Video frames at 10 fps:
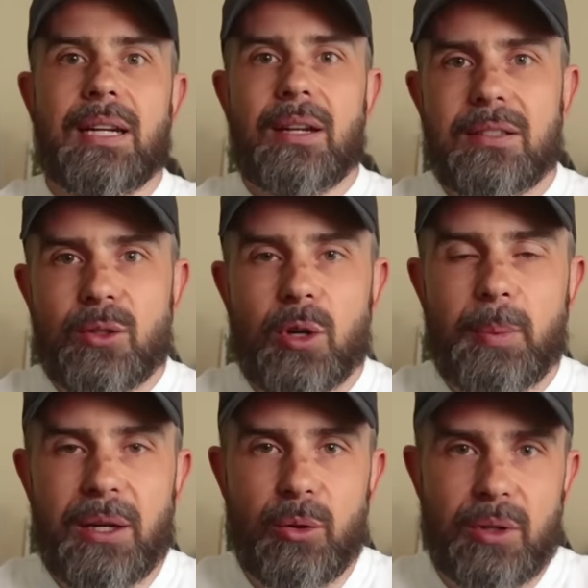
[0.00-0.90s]
Now let's talk
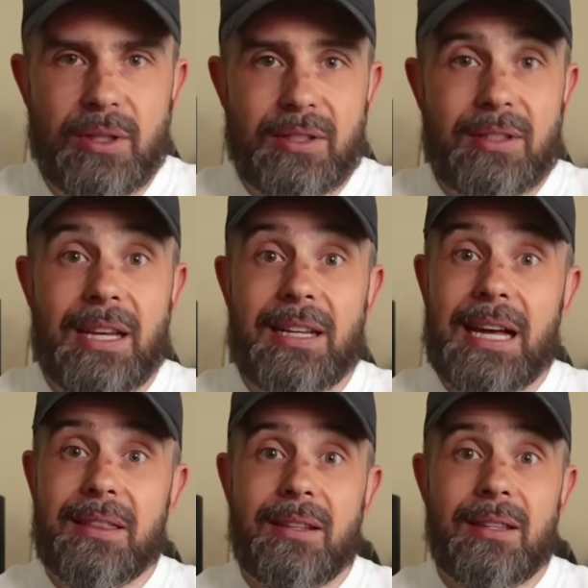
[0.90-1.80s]
about Lucas, an
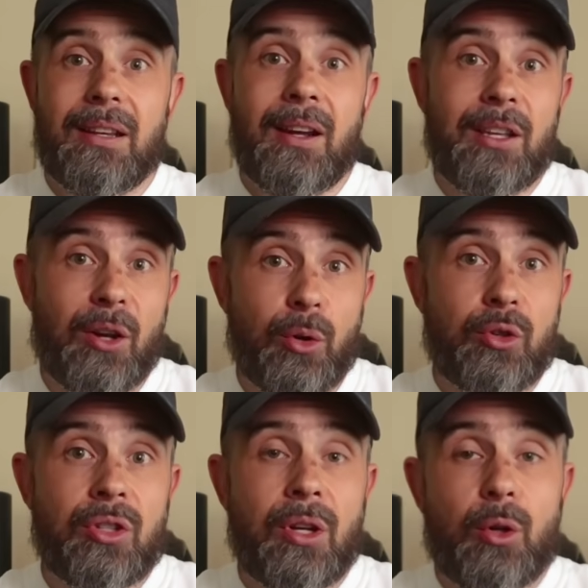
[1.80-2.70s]
athlete that I
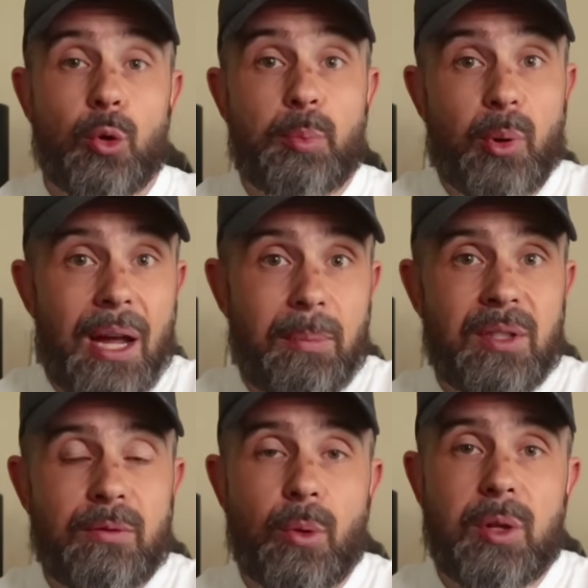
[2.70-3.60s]
coach who
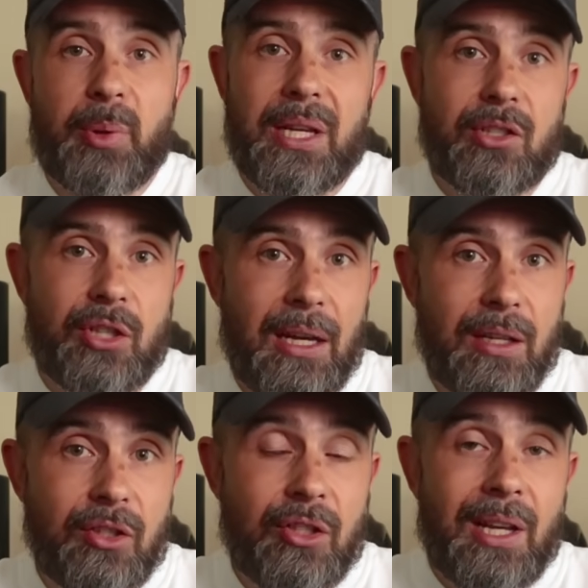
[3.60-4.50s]
prepped for the Peaks
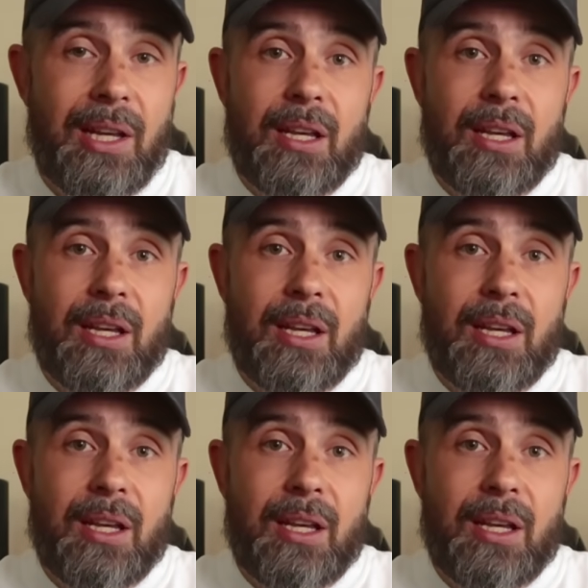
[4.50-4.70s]
Challenge.